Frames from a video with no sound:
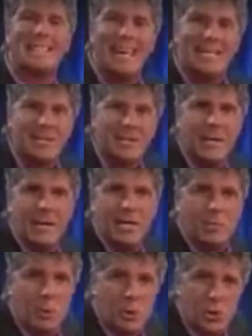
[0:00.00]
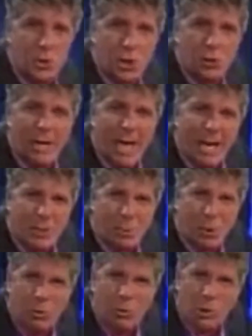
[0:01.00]
next guest is personal security
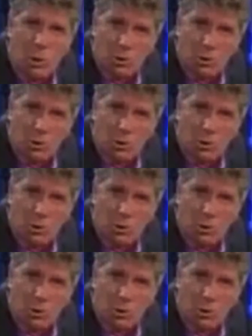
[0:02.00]
expert